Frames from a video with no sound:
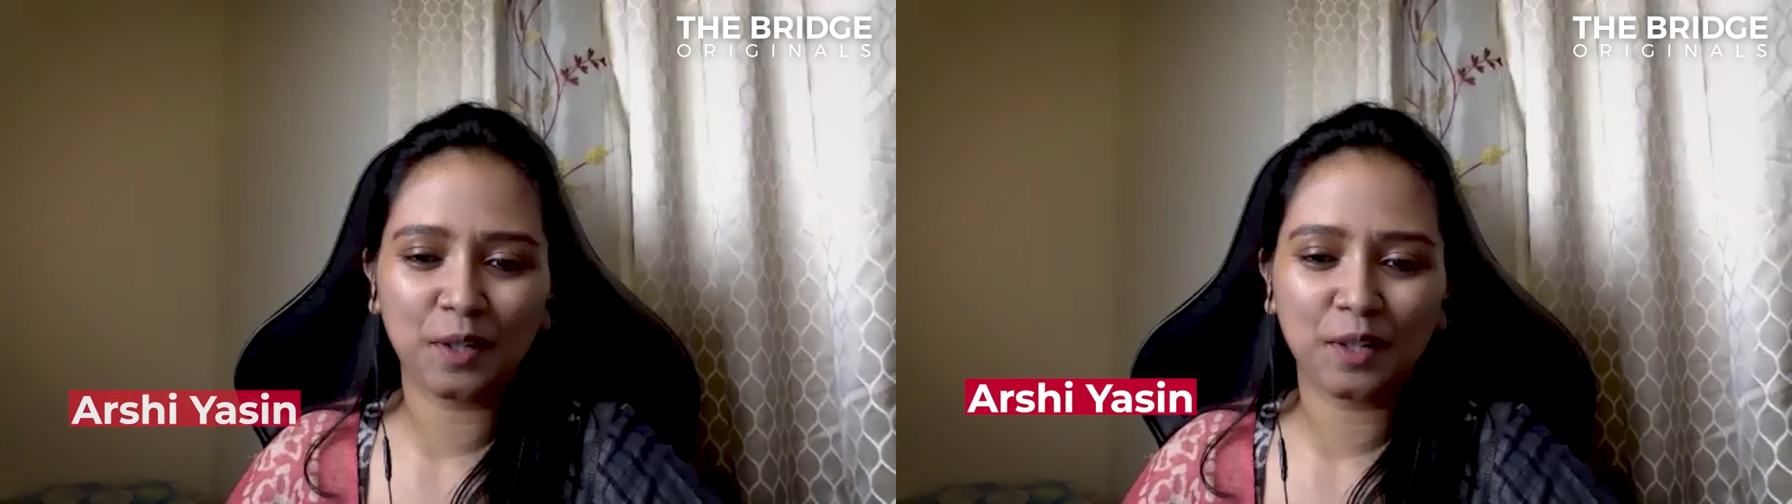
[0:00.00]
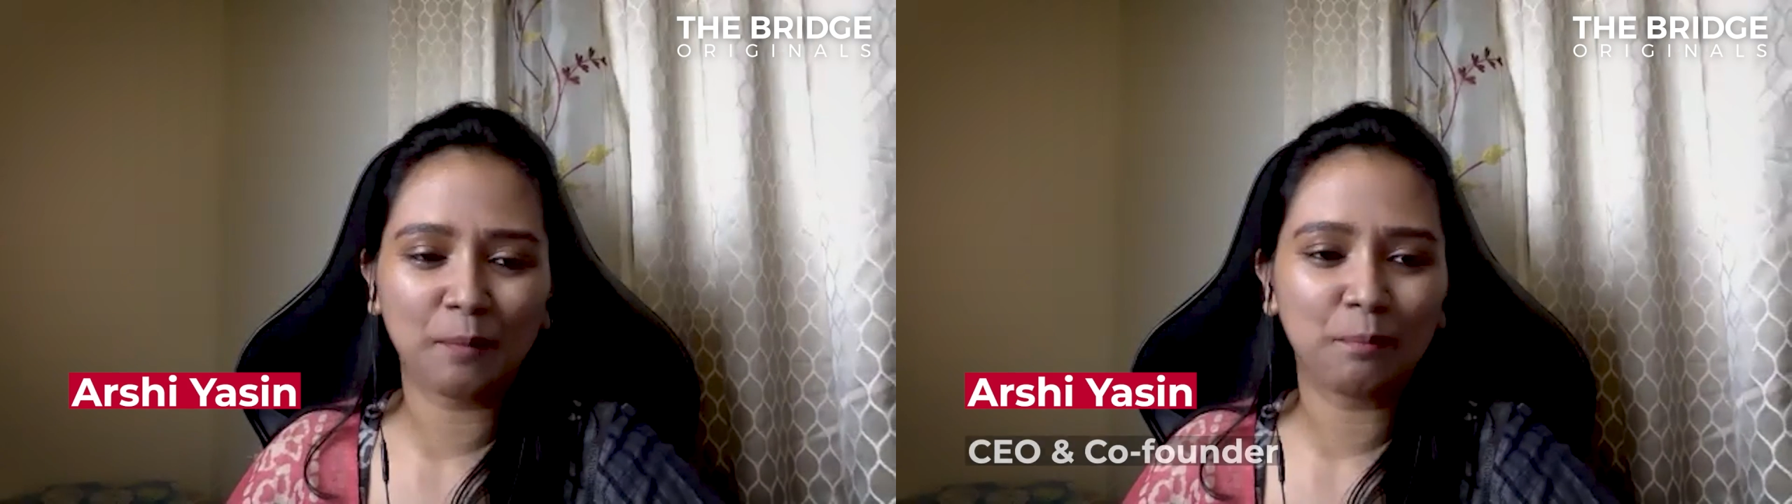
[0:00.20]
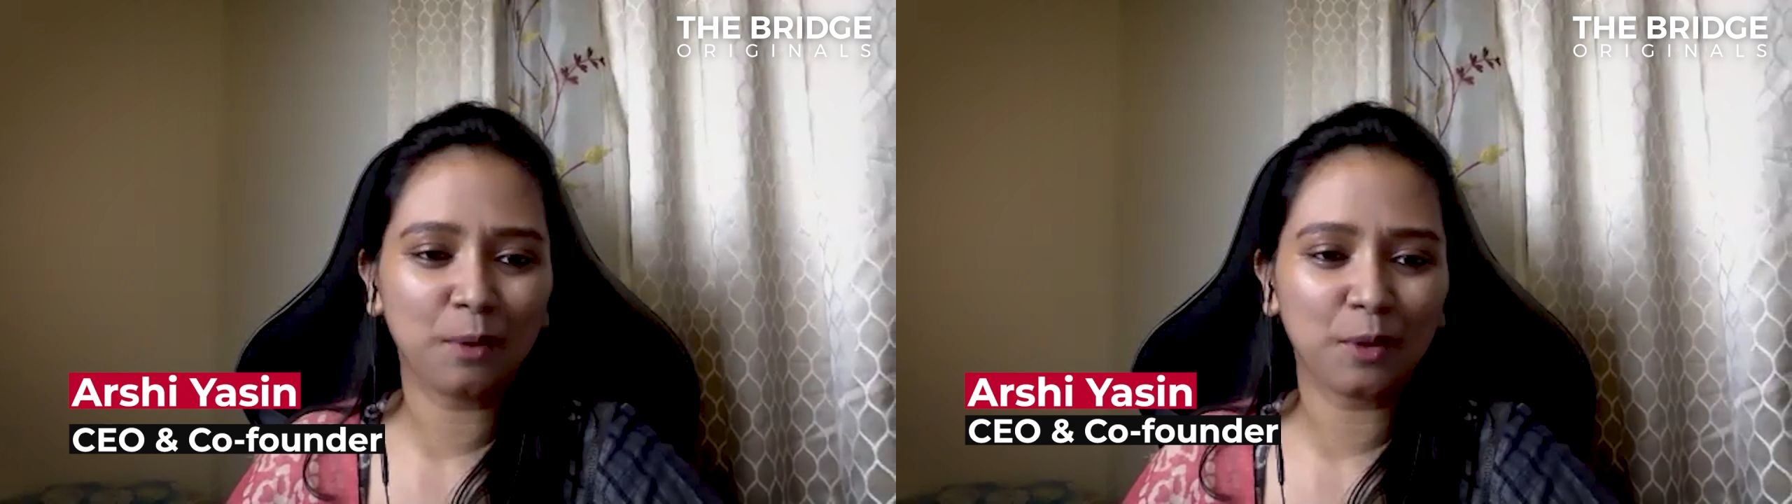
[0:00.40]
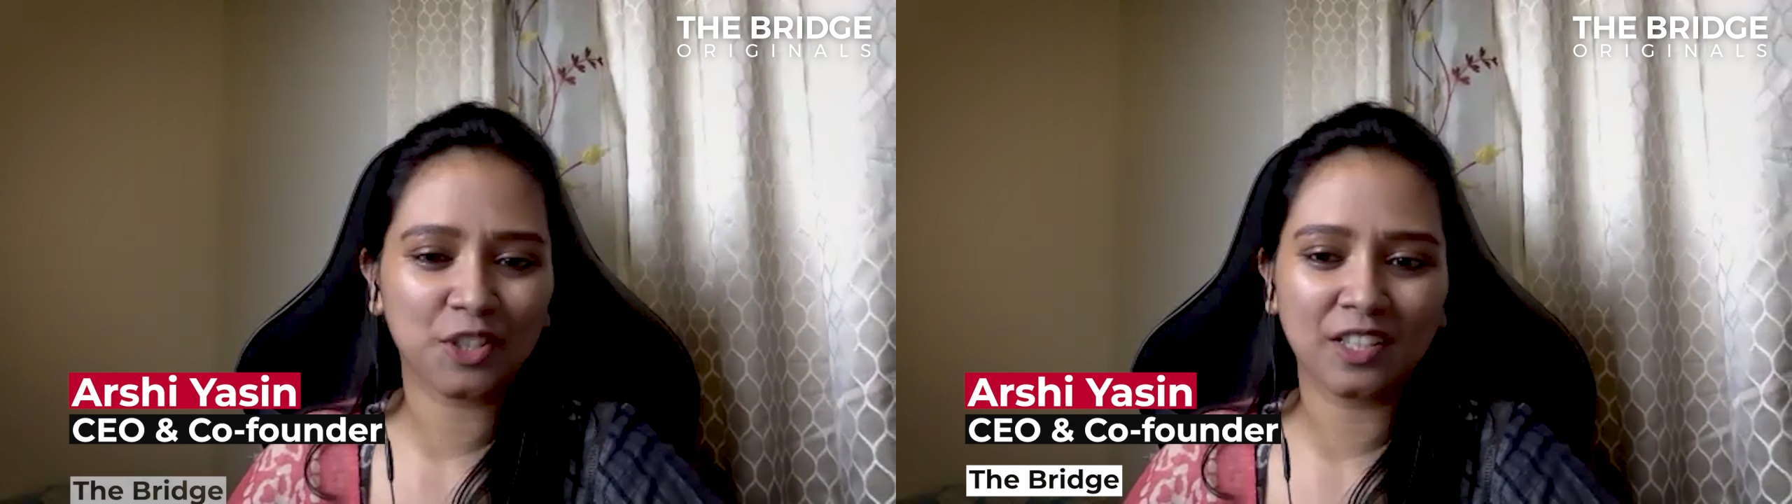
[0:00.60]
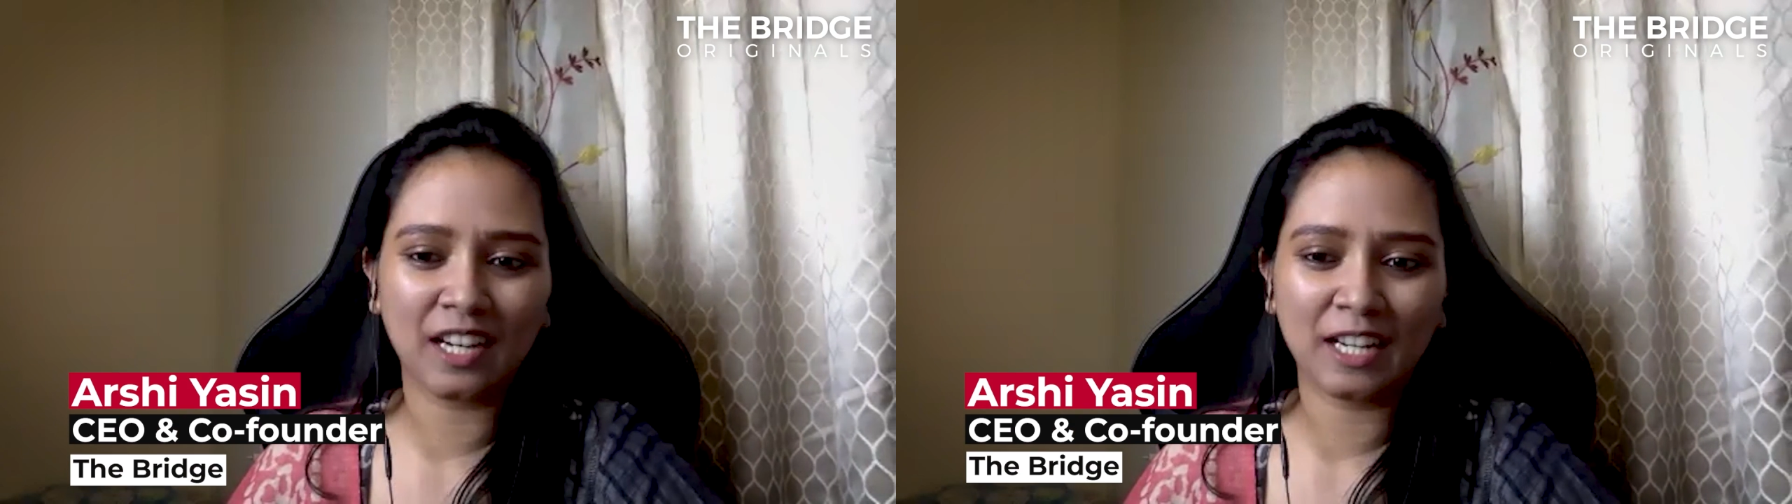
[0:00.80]

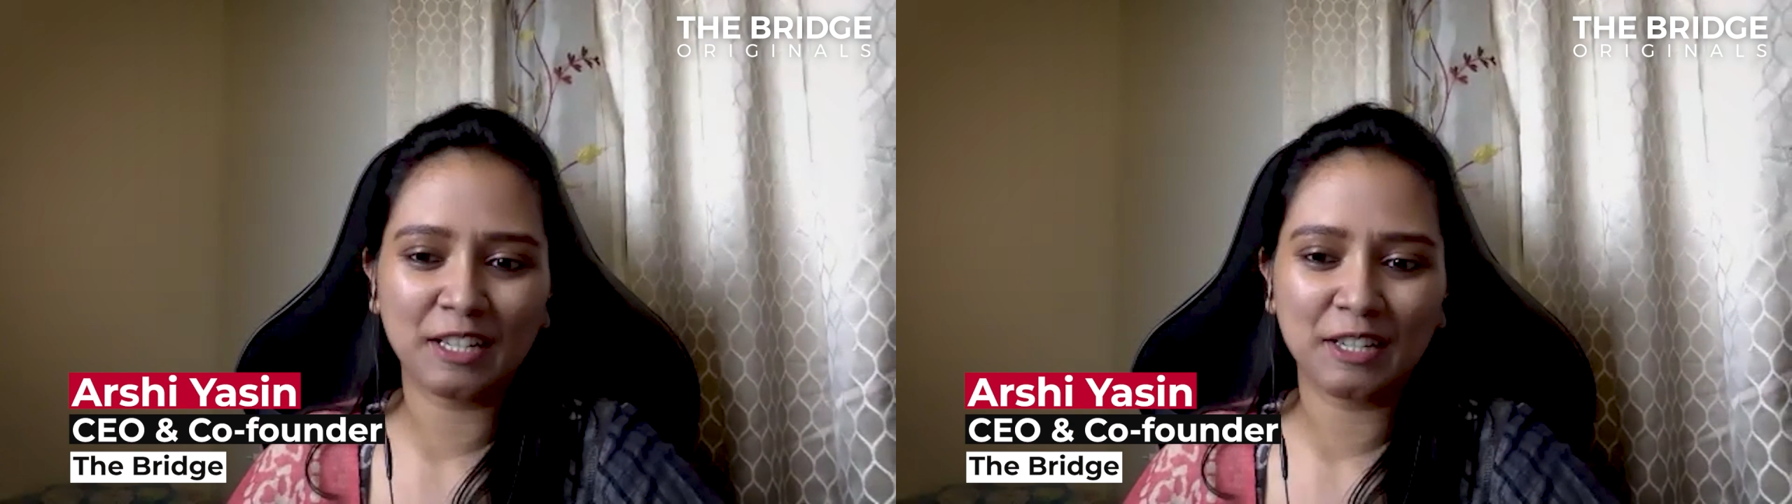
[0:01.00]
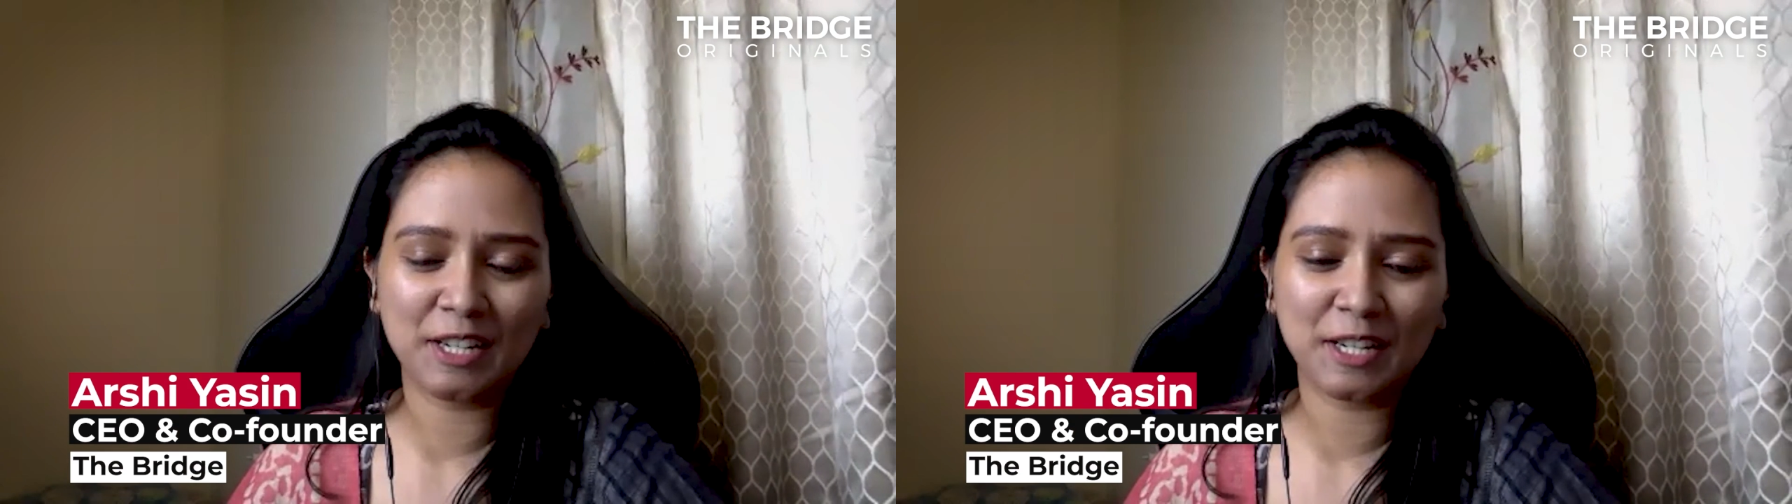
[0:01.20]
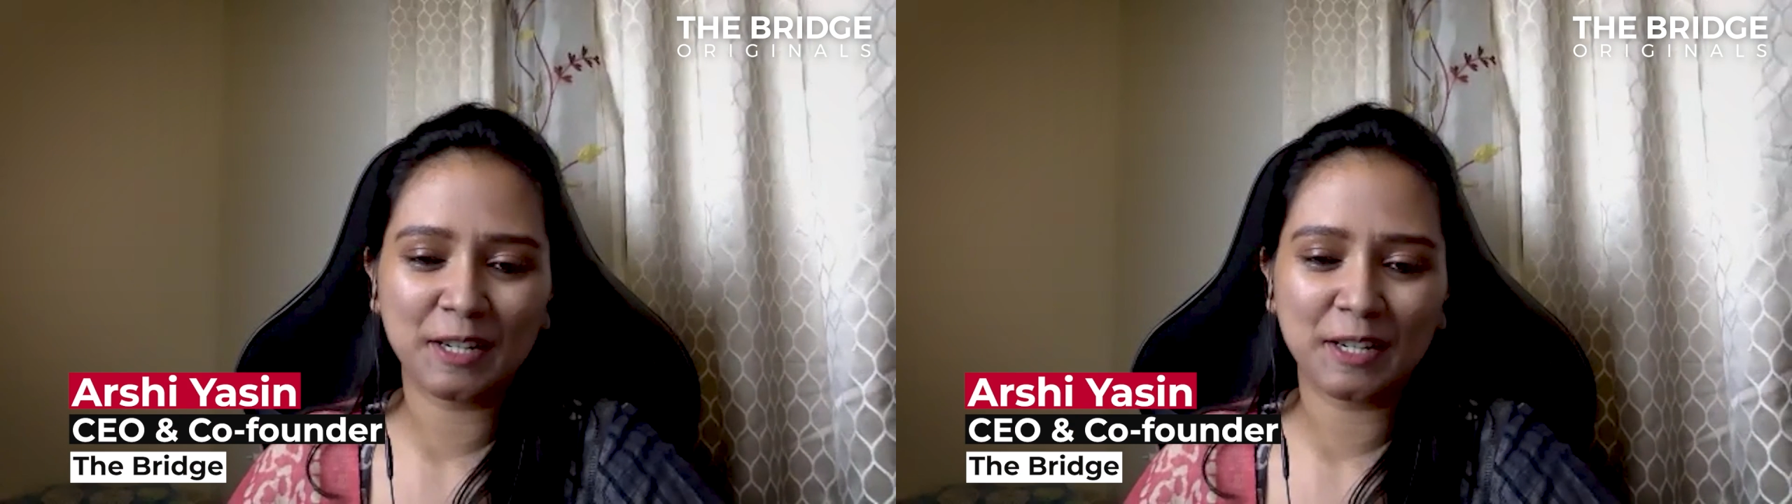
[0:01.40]
composure and